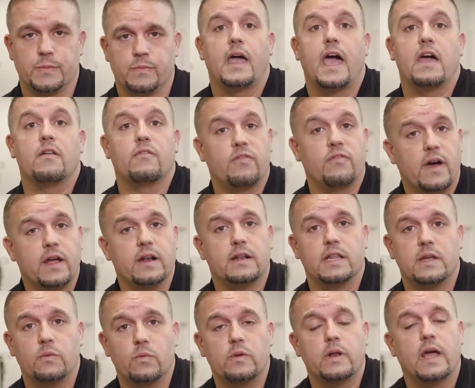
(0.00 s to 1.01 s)
And finally,
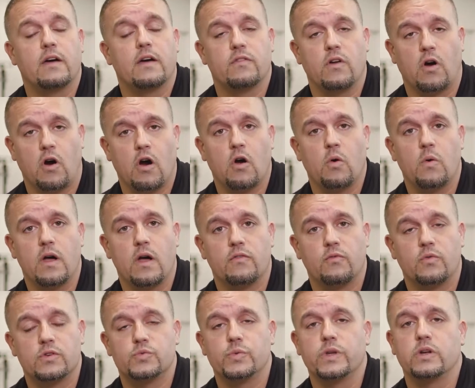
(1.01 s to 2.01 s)
we have an ROF,
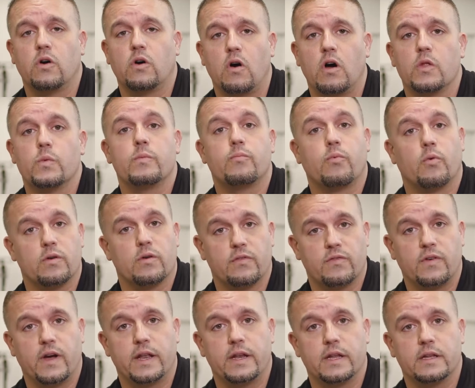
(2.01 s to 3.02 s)
which we call the report of
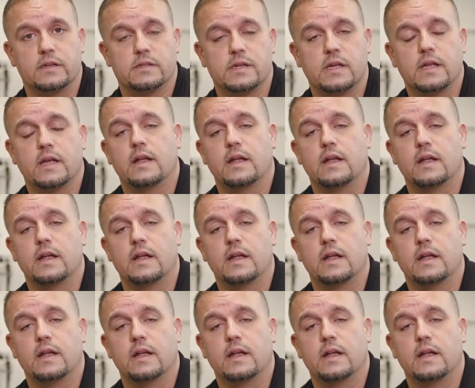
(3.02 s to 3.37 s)
findings.